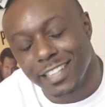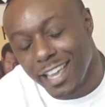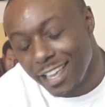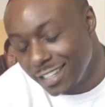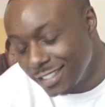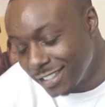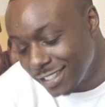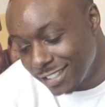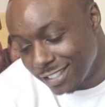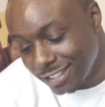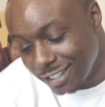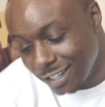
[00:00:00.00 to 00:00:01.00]
Yes,
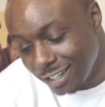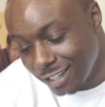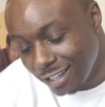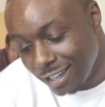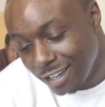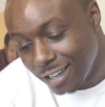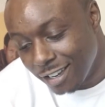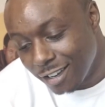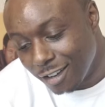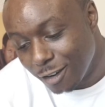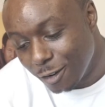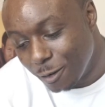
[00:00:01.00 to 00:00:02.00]
yes indeed.
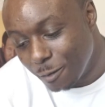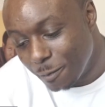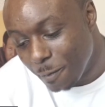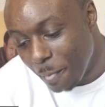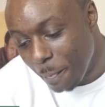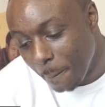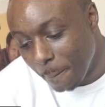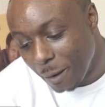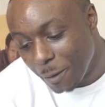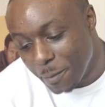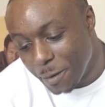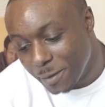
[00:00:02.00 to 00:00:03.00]

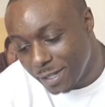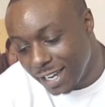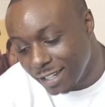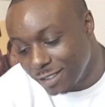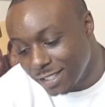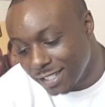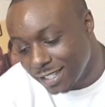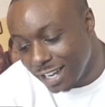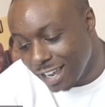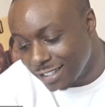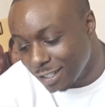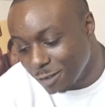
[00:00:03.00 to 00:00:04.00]
I remember like it was just an
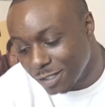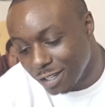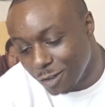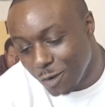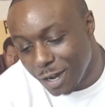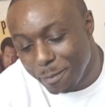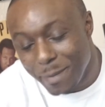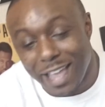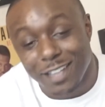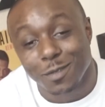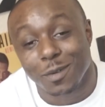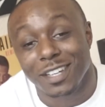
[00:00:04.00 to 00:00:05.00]
album. It was a Gray
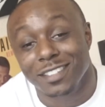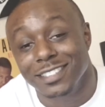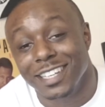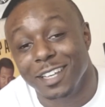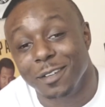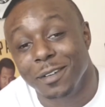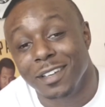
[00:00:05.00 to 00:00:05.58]
Maxwell tape.